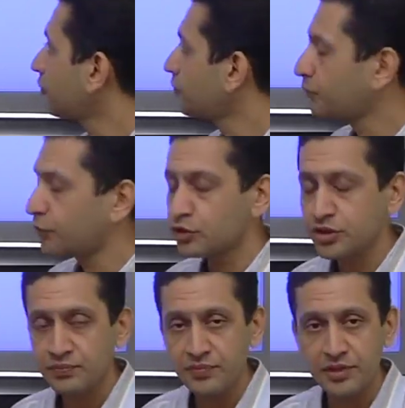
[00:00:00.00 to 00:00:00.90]
have to
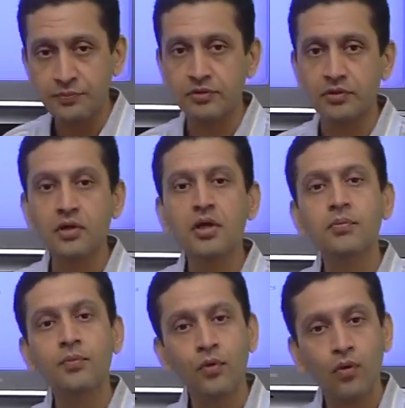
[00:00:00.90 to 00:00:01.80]
push people
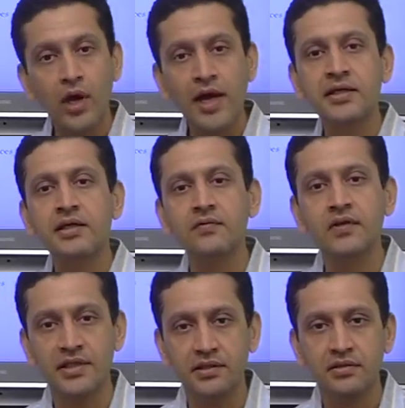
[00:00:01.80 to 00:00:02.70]

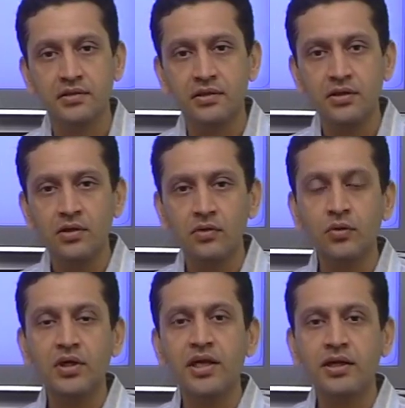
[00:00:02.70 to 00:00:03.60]
proactively
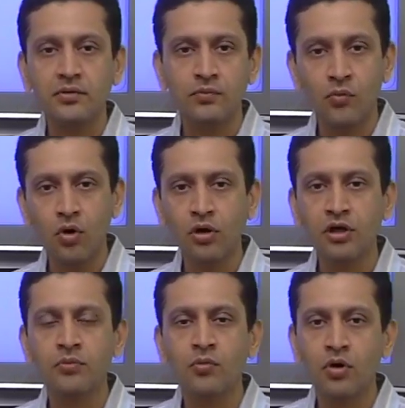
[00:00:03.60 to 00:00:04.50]
to gain
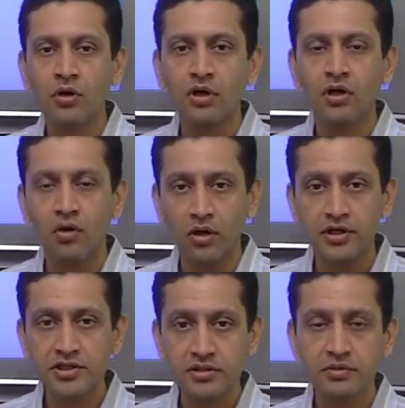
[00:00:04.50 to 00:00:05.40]
more and more
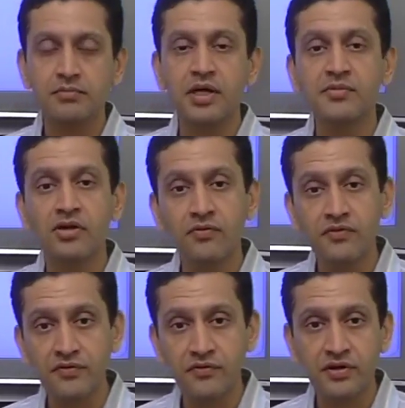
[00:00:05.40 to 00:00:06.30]
knowledge, maybe
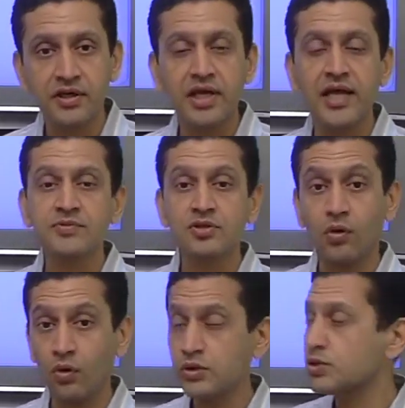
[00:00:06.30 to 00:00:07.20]
of different
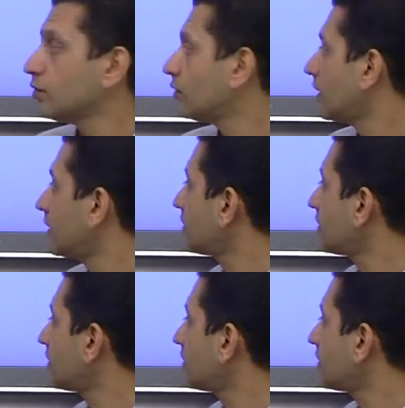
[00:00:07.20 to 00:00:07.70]
types also